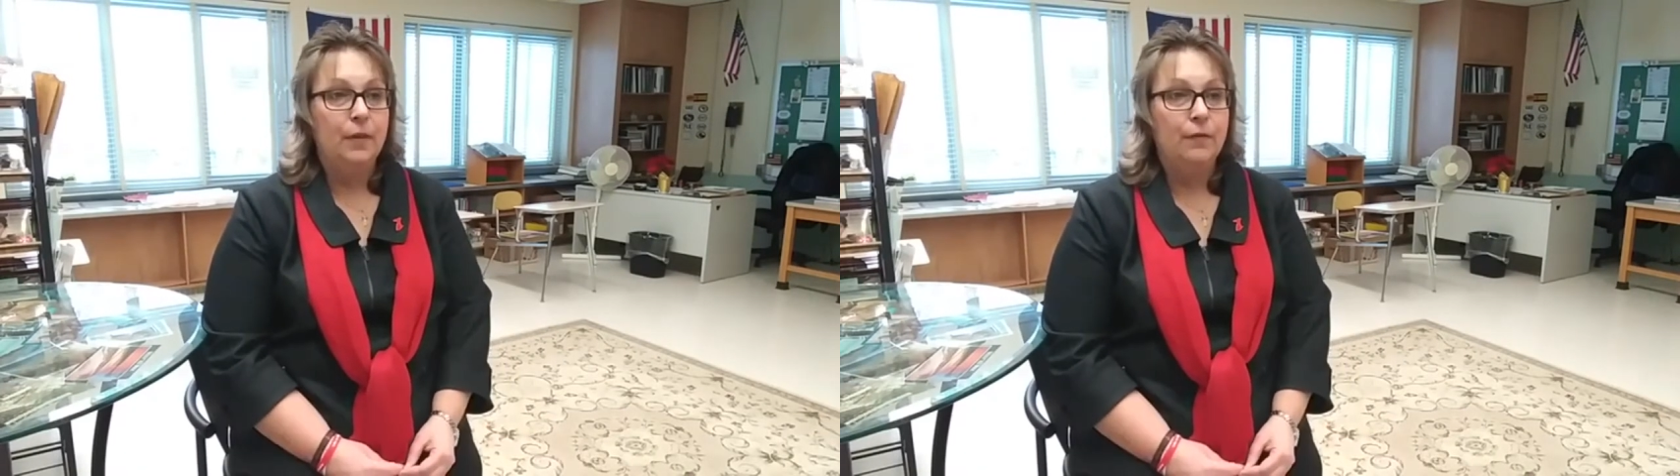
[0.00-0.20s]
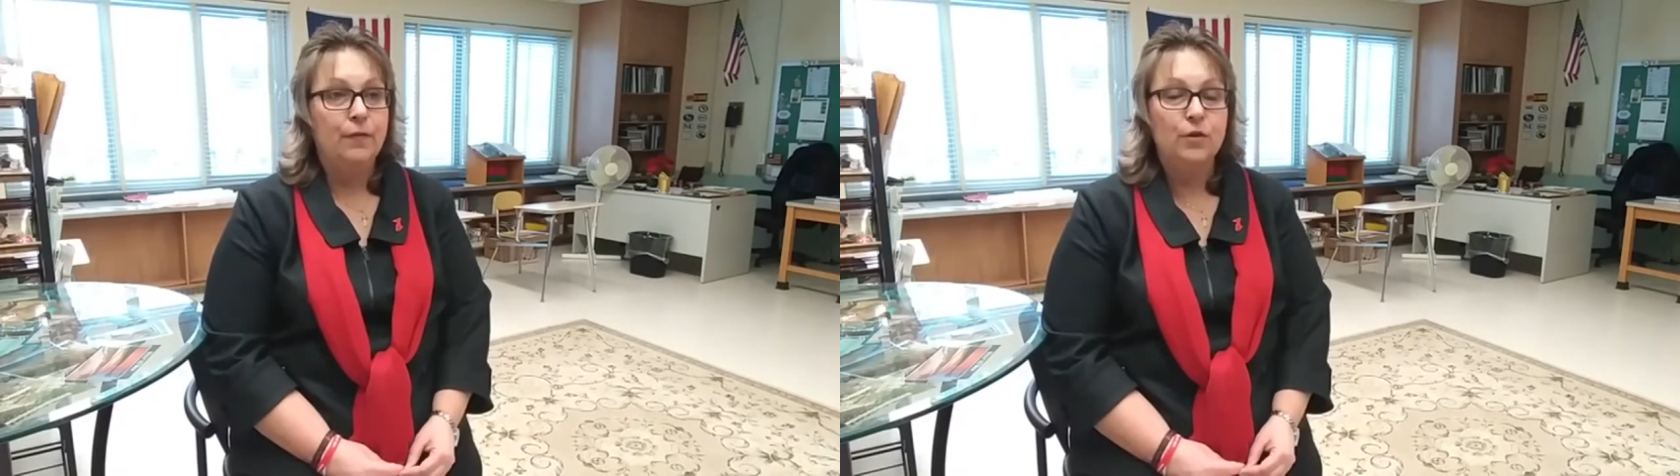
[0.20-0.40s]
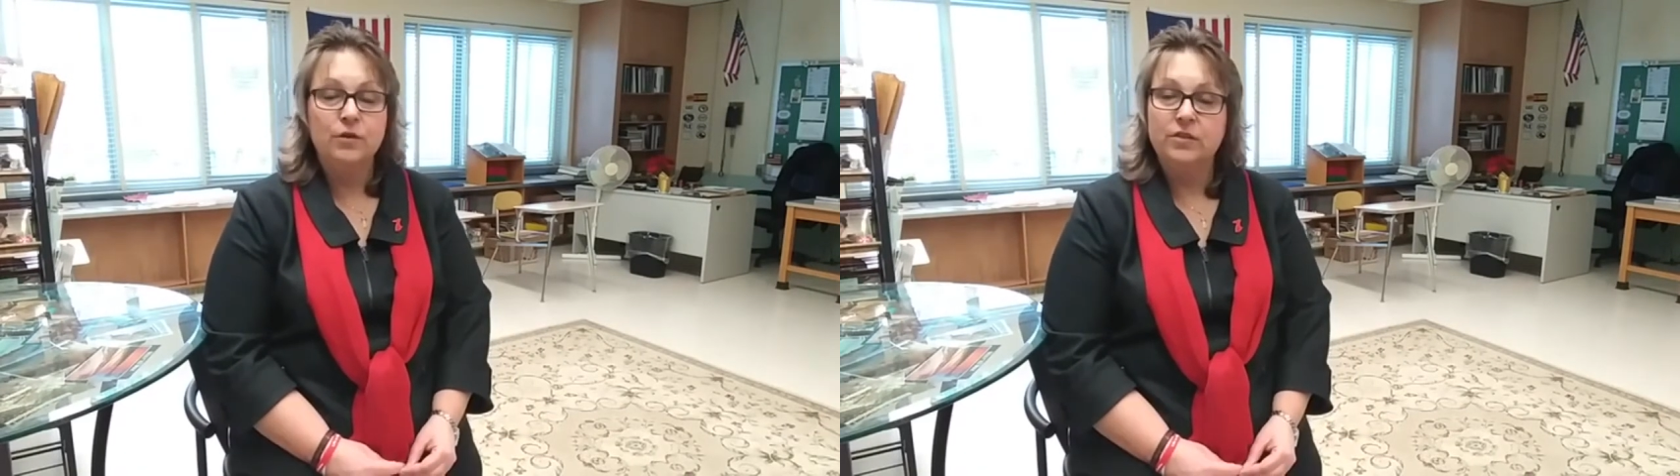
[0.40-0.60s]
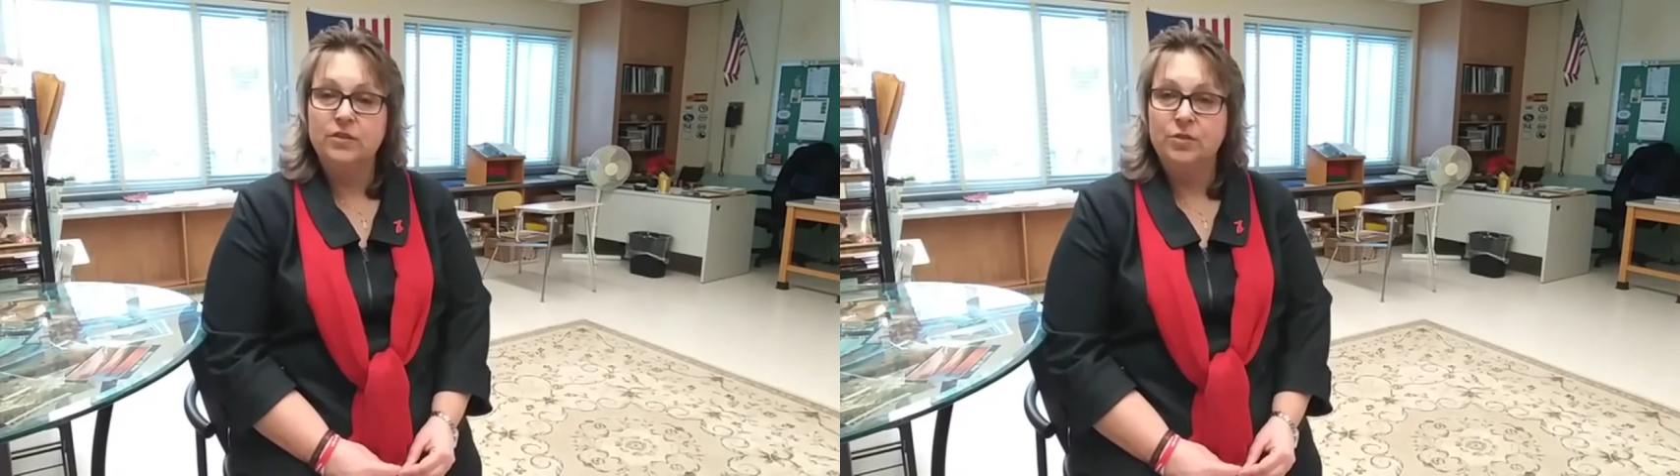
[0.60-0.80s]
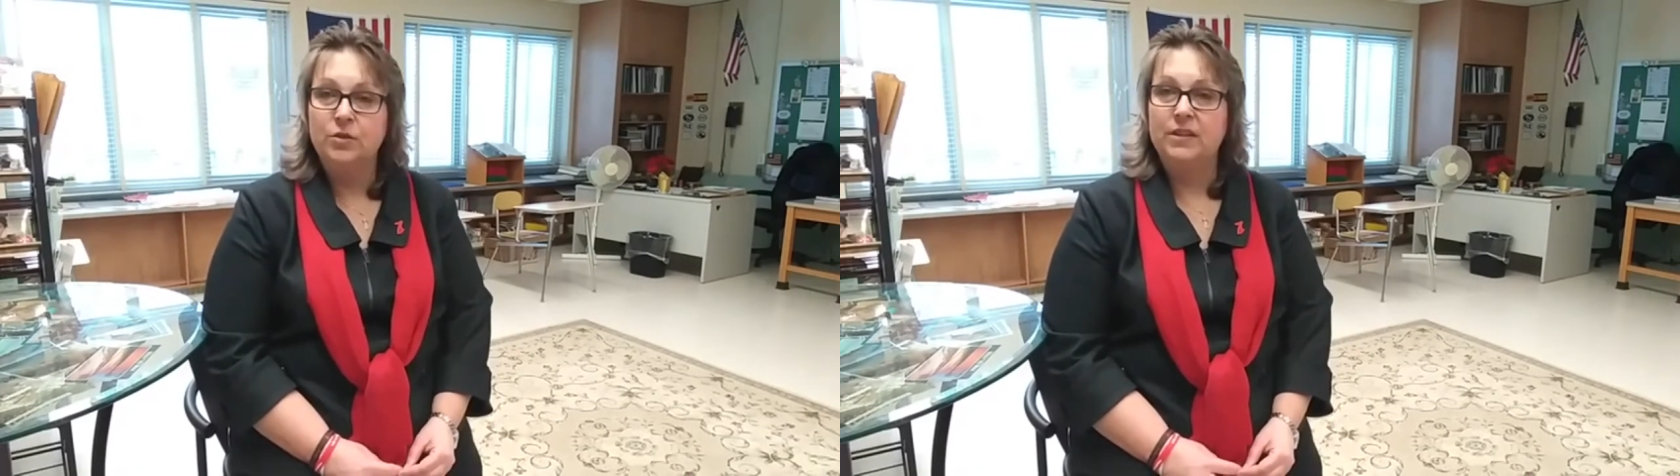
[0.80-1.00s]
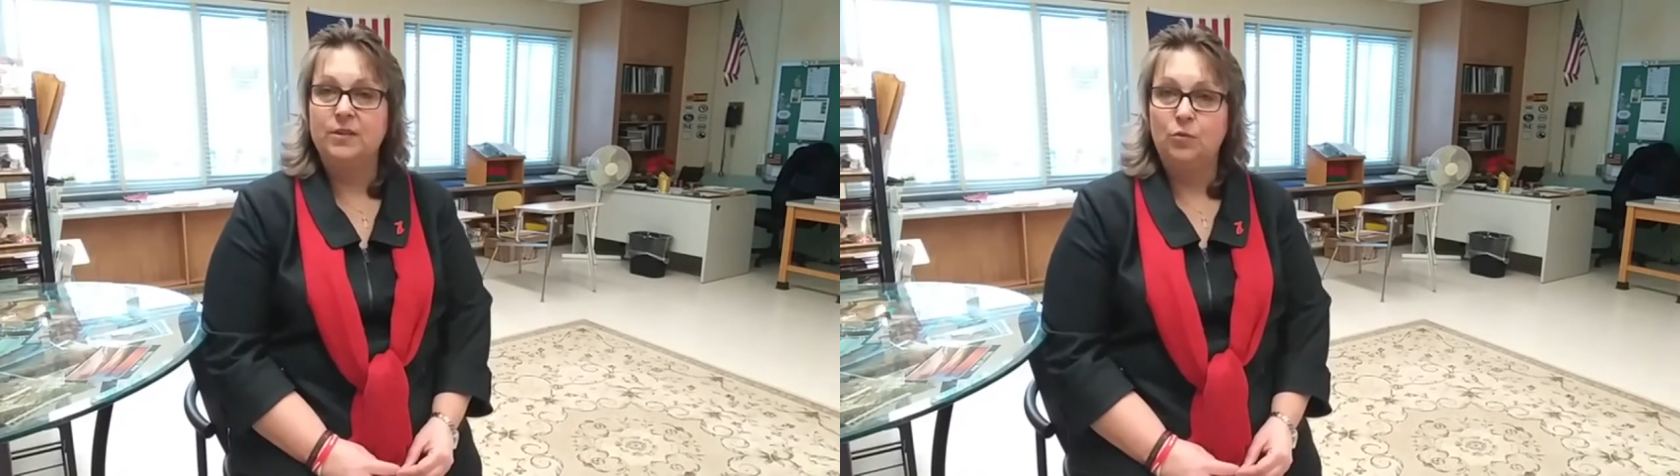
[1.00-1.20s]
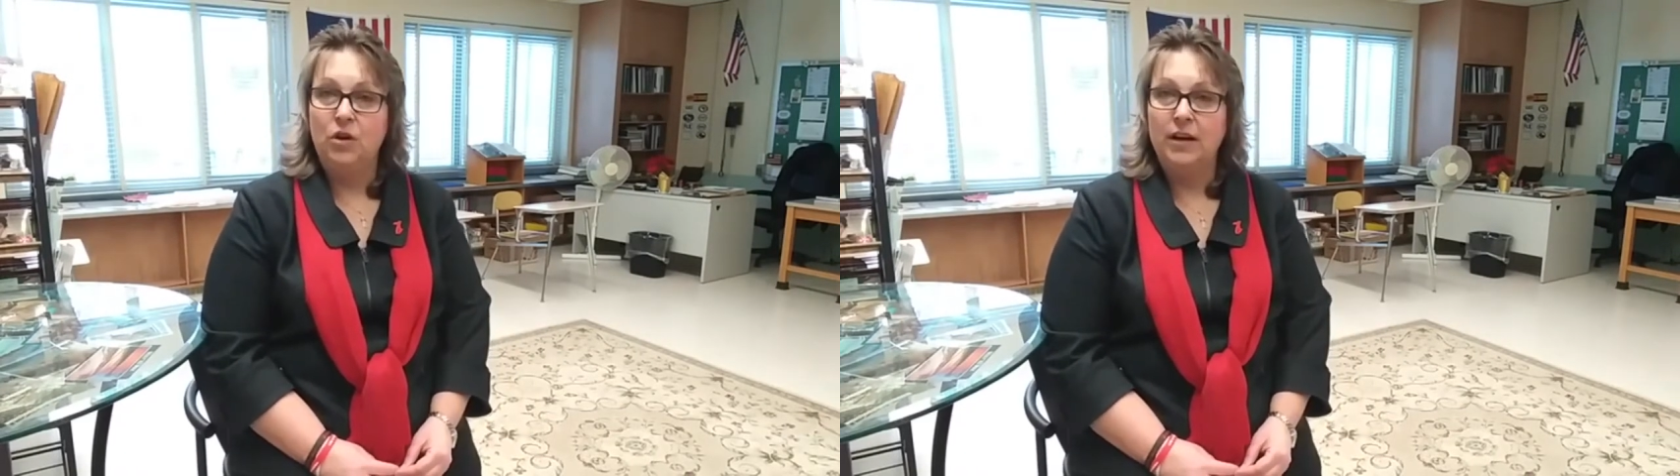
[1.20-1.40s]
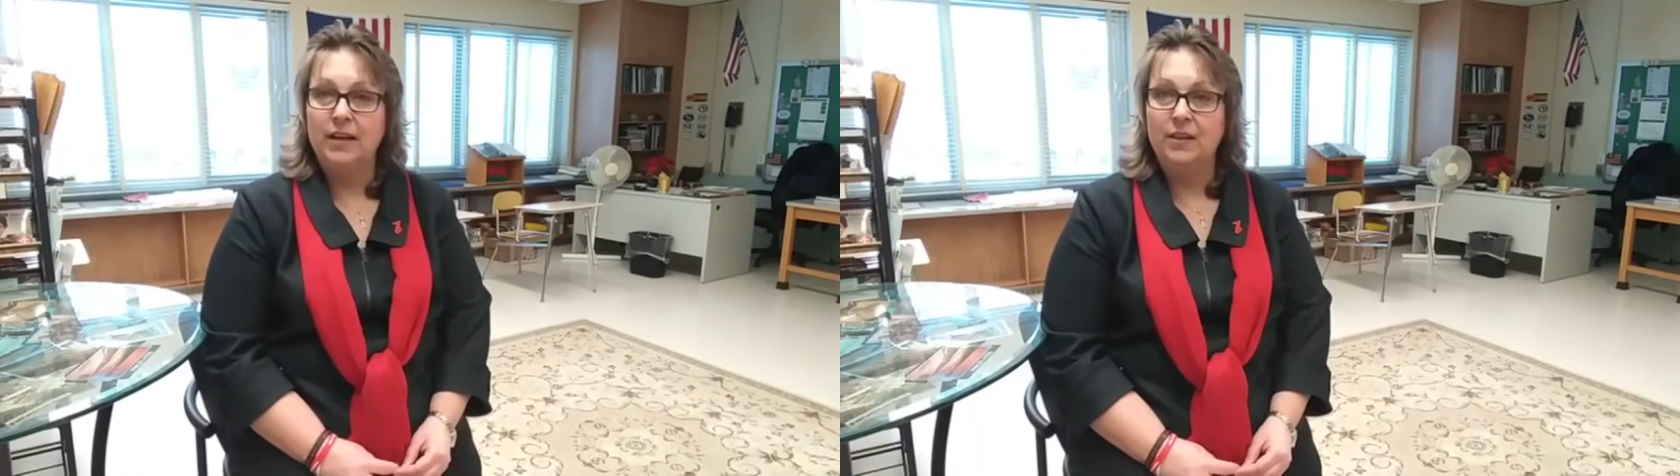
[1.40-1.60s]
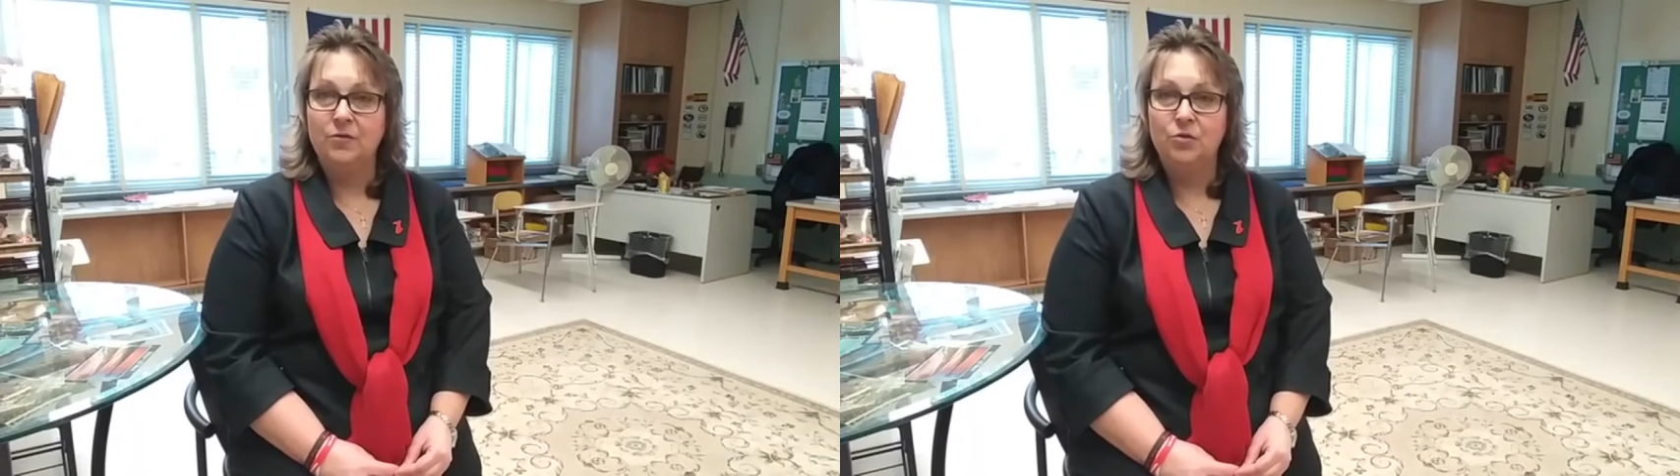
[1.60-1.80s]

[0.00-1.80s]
The first student to walk in the